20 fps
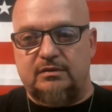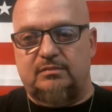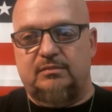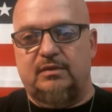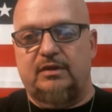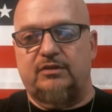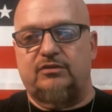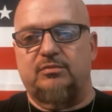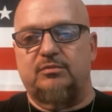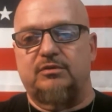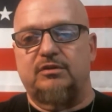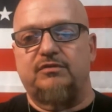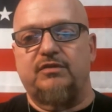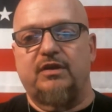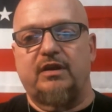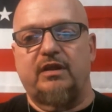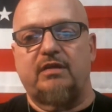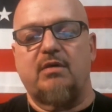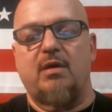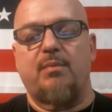Made some good
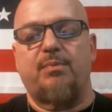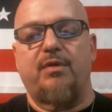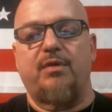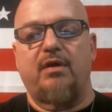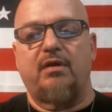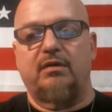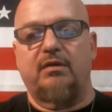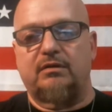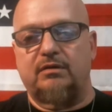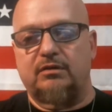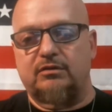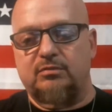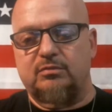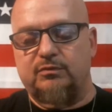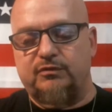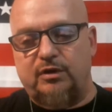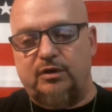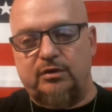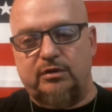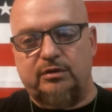video up there and took
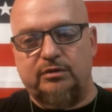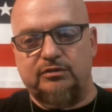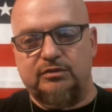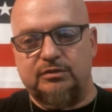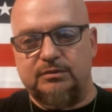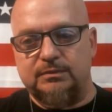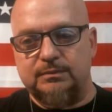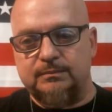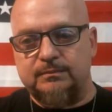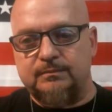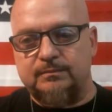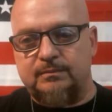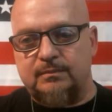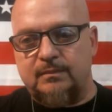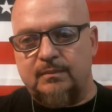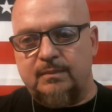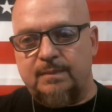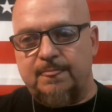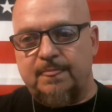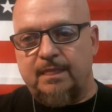some photos and
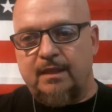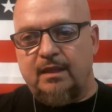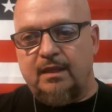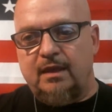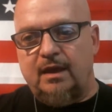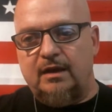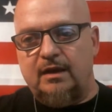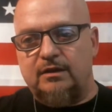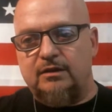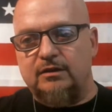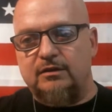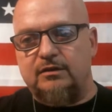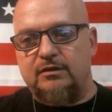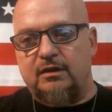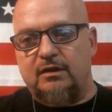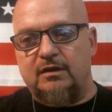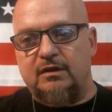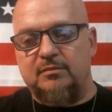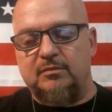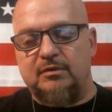had a good
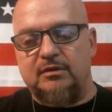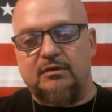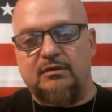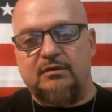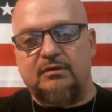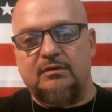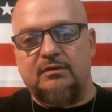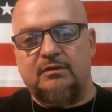time. And